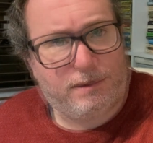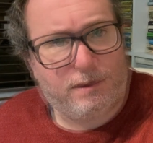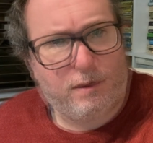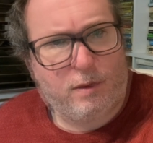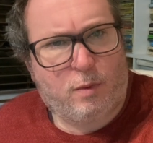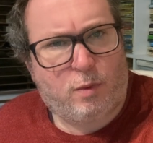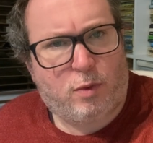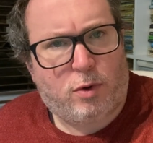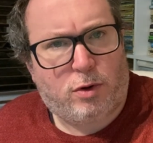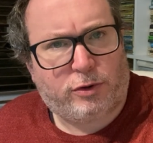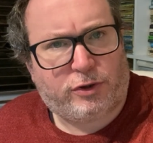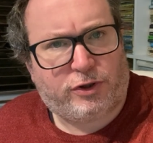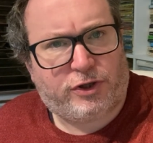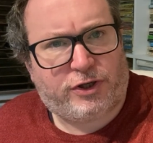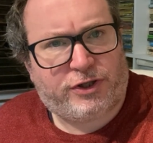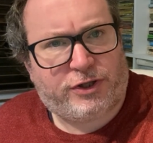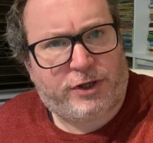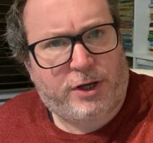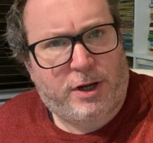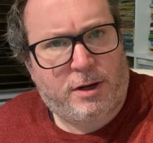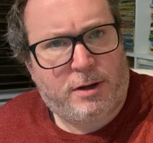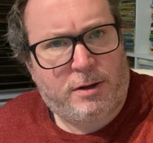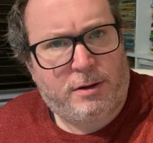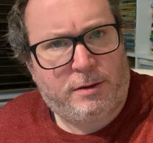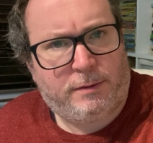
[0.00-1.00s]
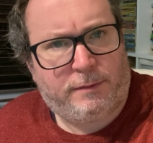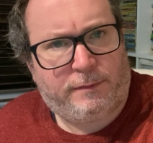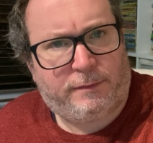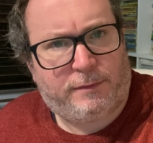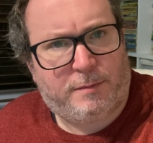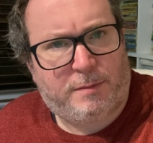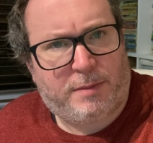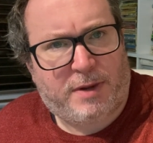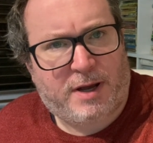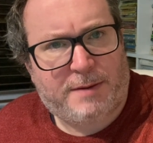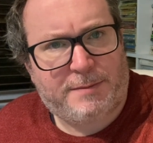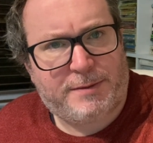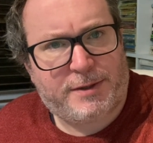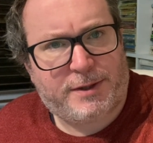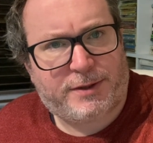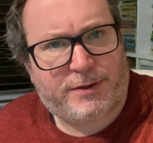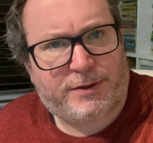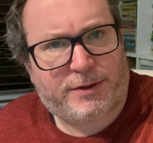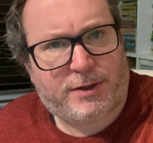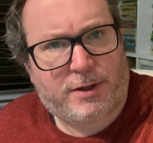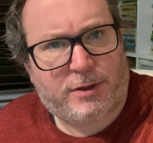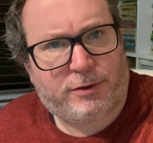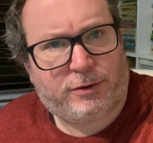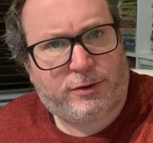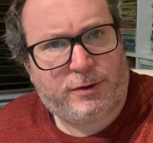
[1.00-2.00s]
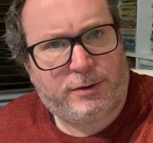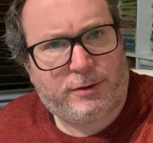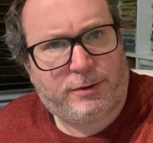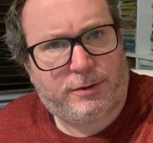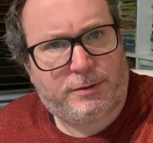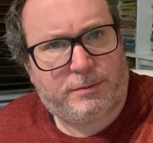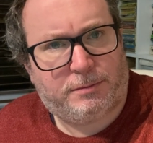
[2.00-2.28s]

Watchstar from Pamela Sargent,